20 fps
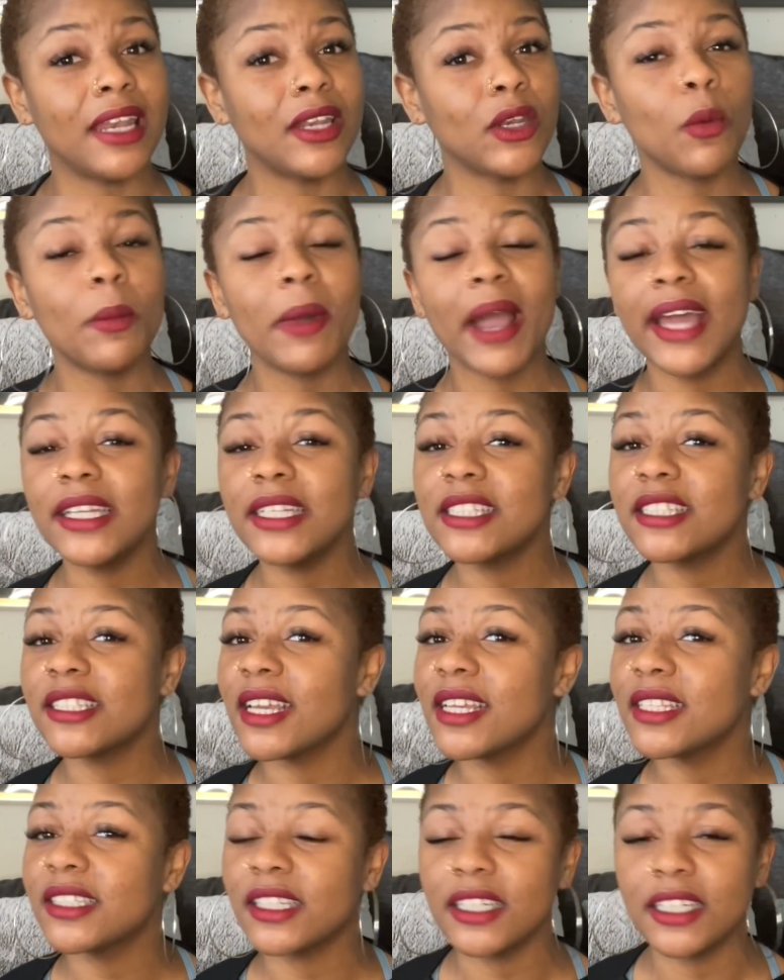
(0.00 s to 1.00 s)
Nobody
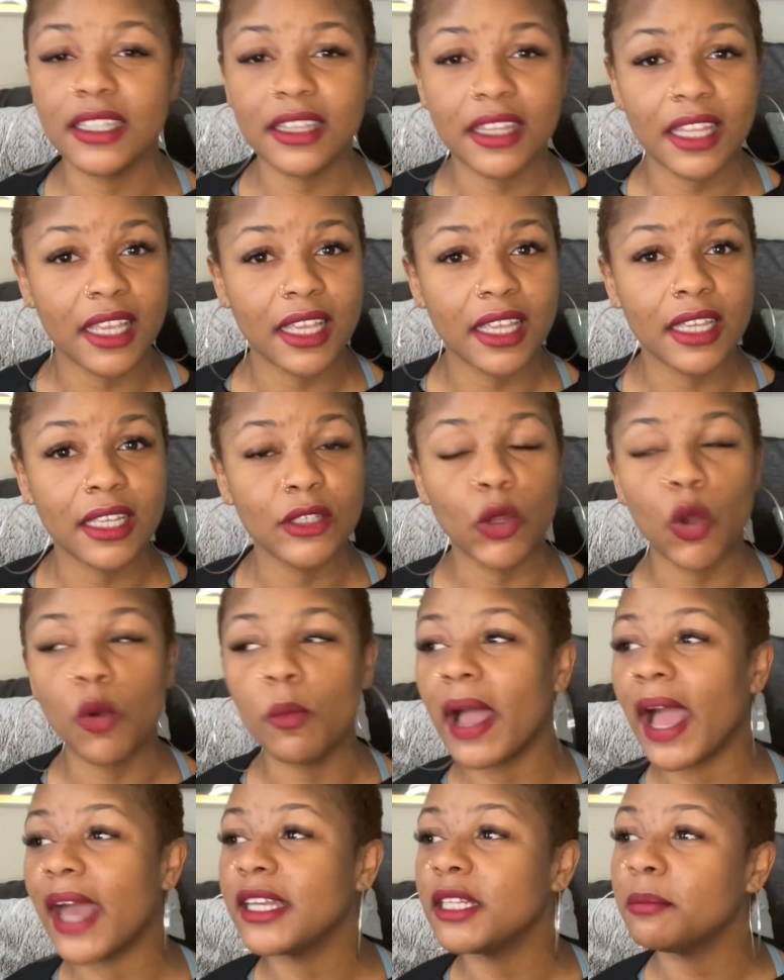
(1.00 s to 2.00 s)
says anything.
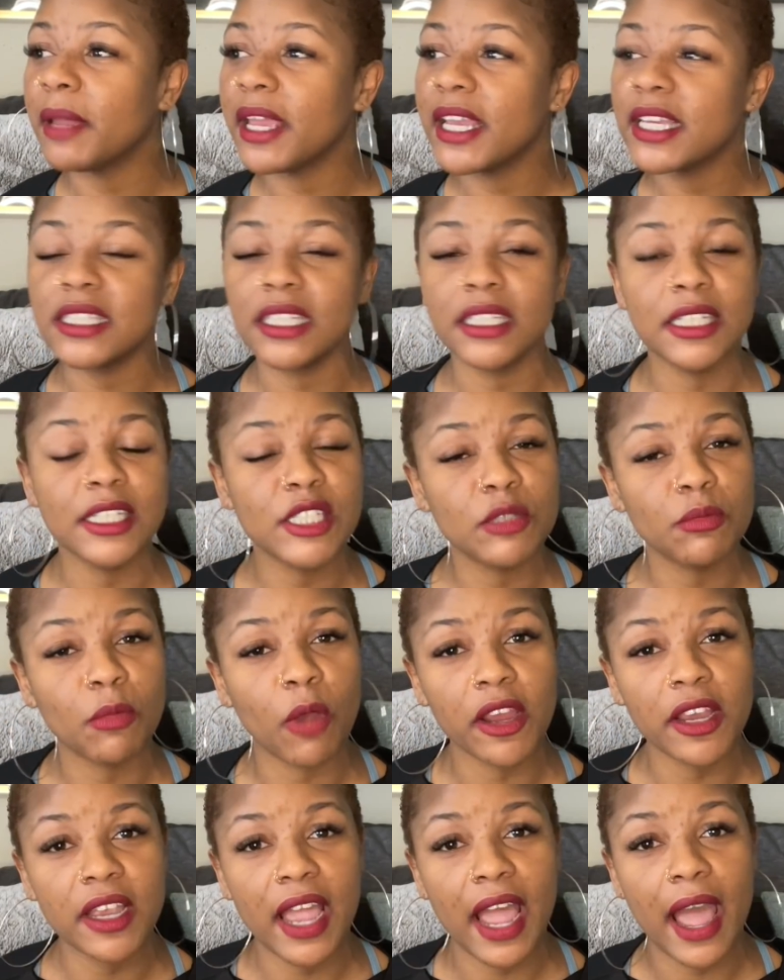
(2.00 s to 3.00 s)
Nobody makes any
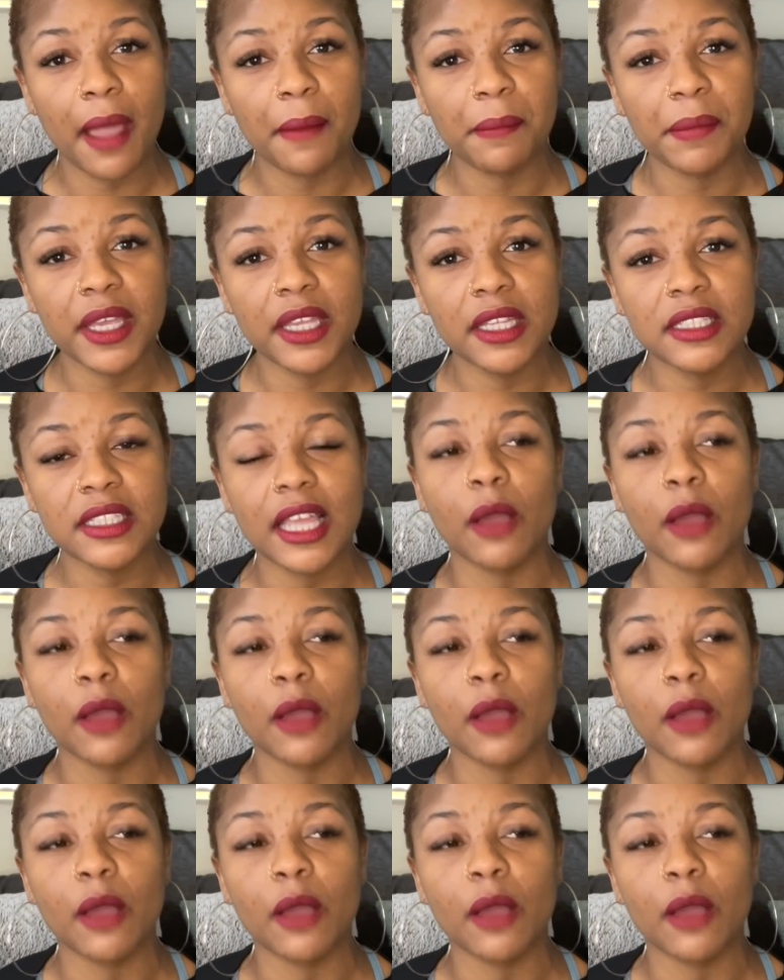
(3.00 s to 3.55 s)
smart comments.